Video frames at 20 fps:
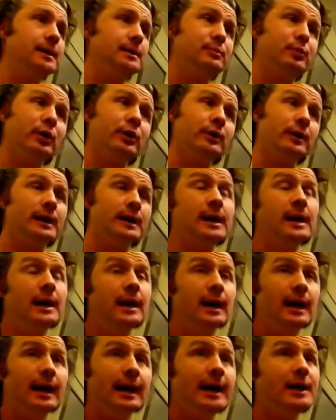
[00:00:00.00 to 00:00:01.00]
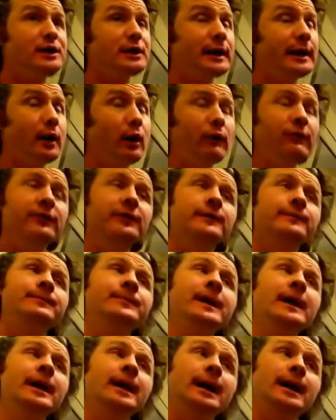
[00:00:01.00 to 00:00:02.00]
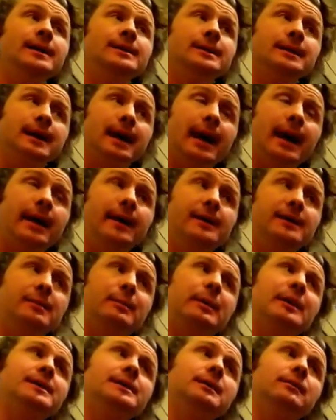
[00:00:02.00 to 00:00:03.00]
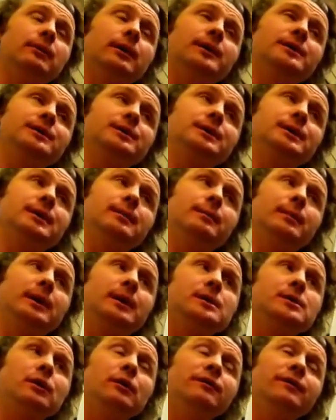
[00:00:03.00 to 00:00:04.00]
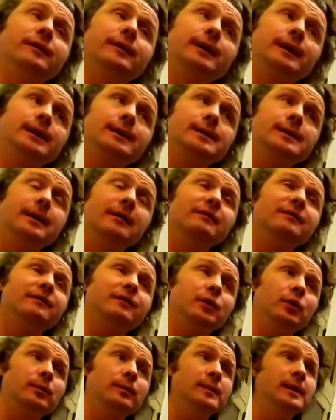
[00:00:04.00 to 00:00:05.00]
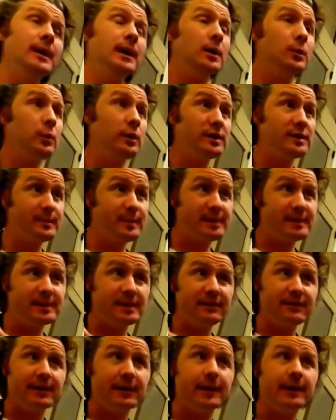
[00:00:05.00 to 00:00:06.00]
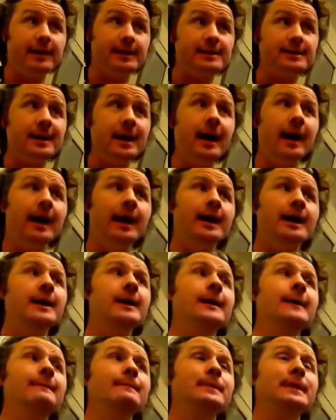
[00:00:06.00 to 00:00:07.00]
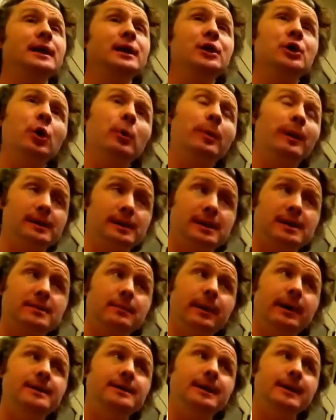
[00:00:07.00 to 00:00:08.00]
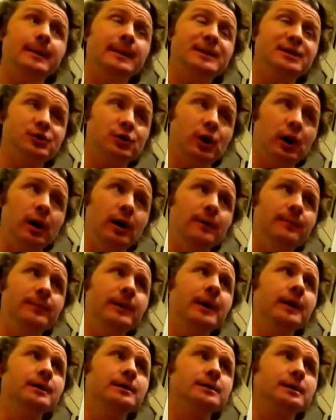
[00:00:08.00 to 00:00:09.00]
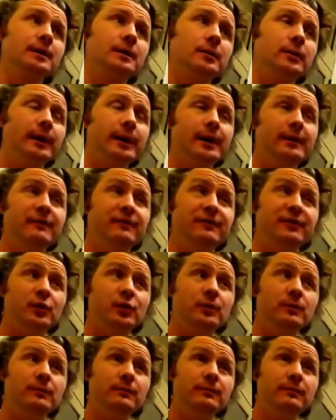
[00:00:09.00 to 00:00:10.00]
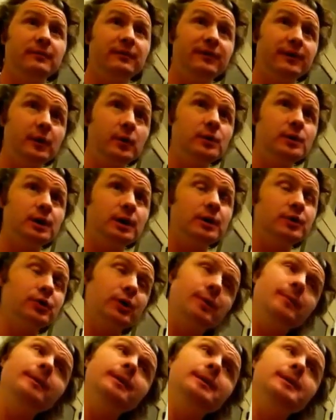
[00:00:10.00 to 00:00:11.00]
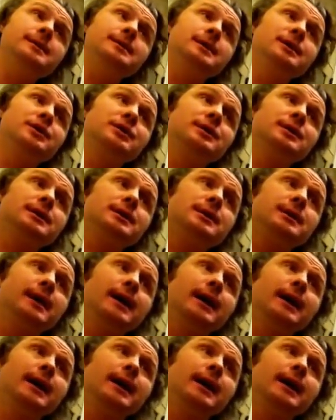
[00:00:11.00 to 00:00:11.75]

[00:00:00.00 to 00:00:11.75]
is broken. And actually, often it's an explicit relationship, because often the consent form will specifically say, you're participating in this trial so that we can inform future treatment decisions.